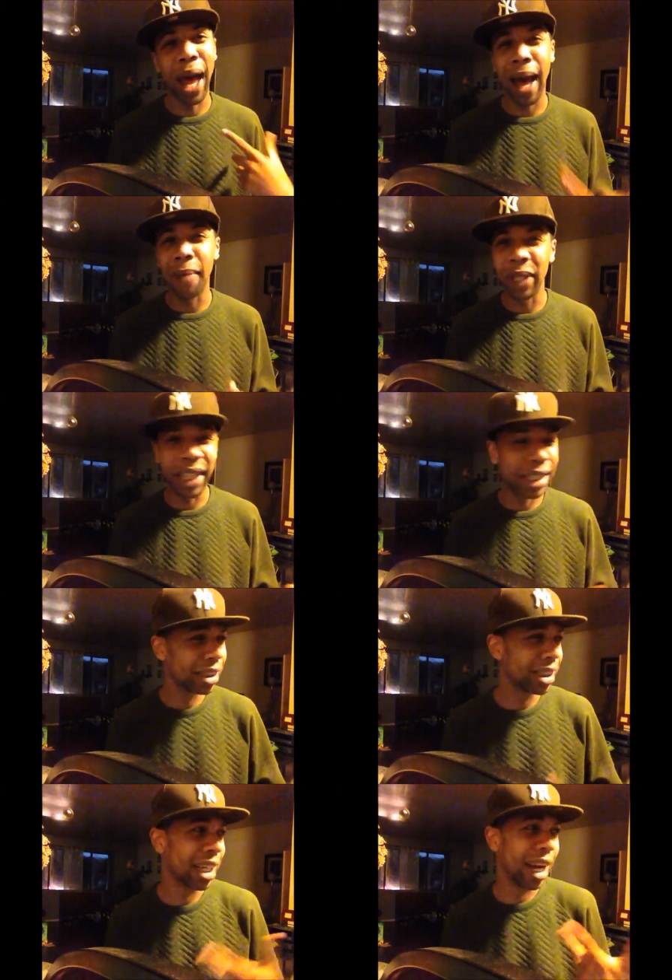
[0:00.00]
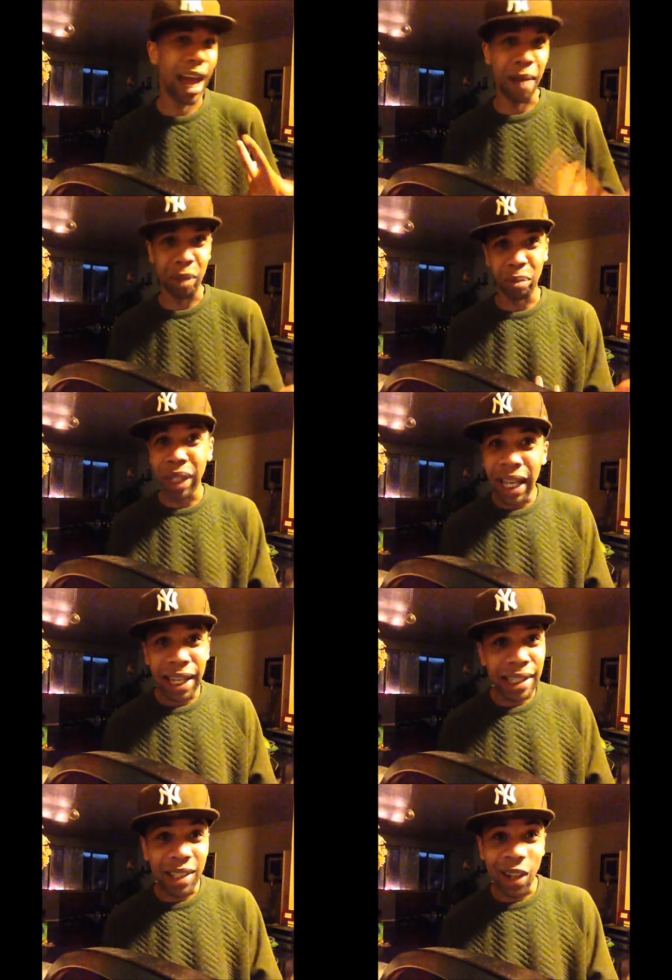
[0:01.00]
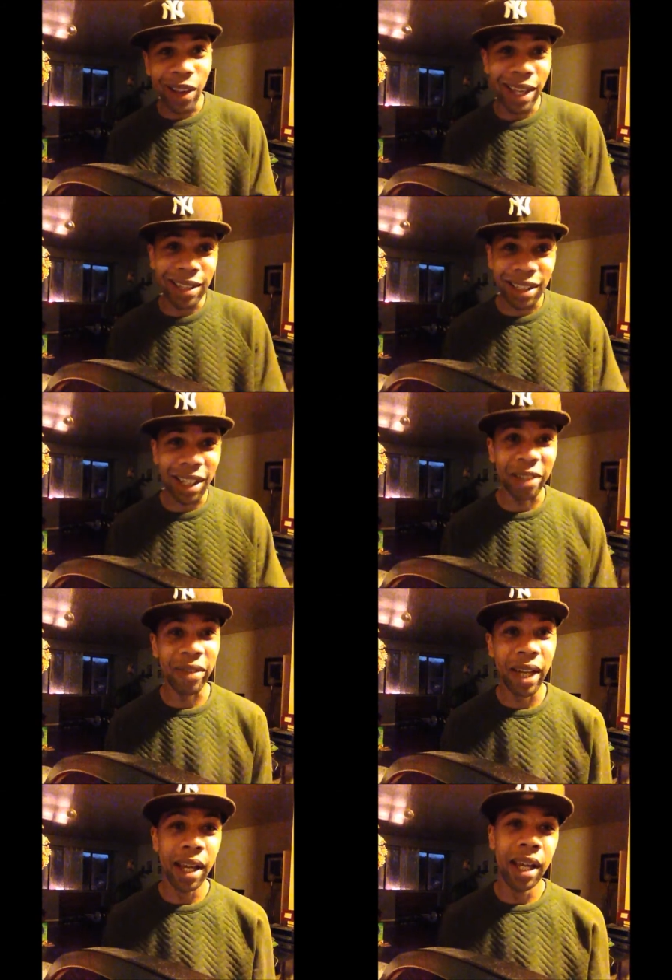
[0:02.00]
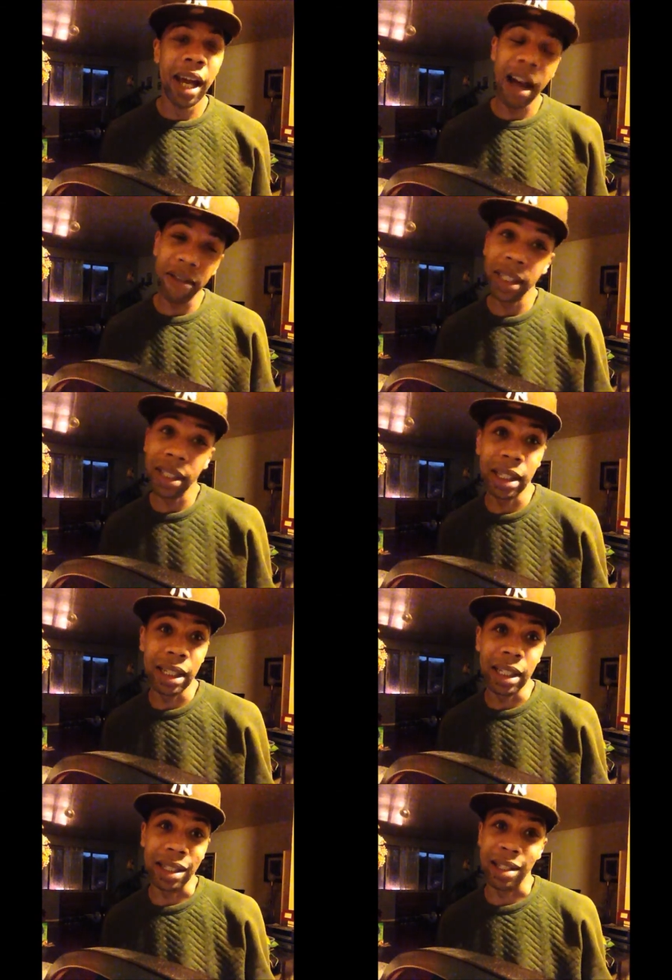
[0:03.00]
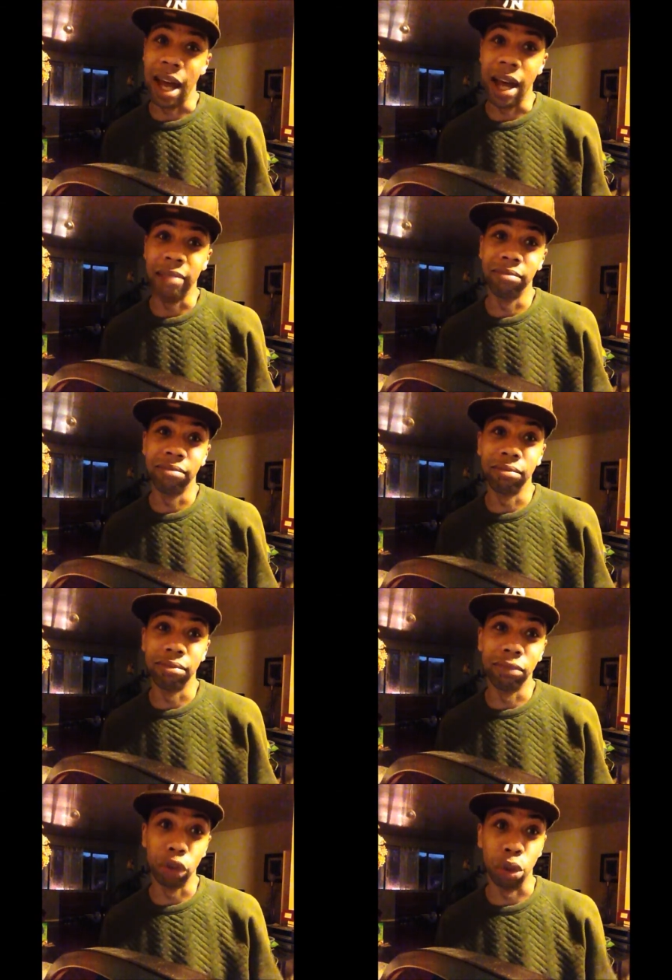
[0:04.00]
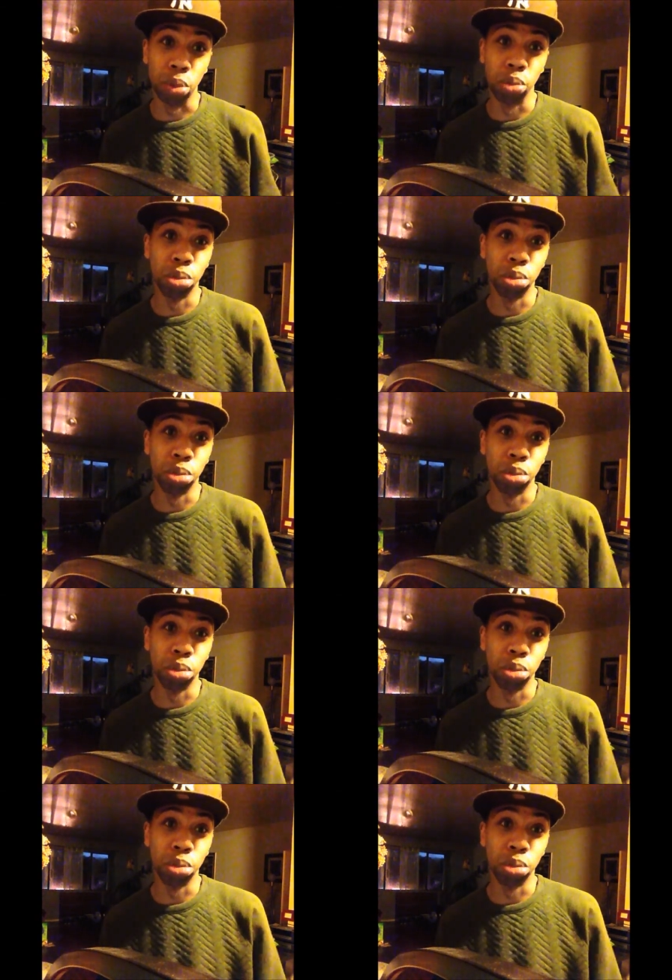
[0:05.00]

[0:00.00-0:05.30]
happy and she's at a happy place and all that stuff. Obviously, it's not true.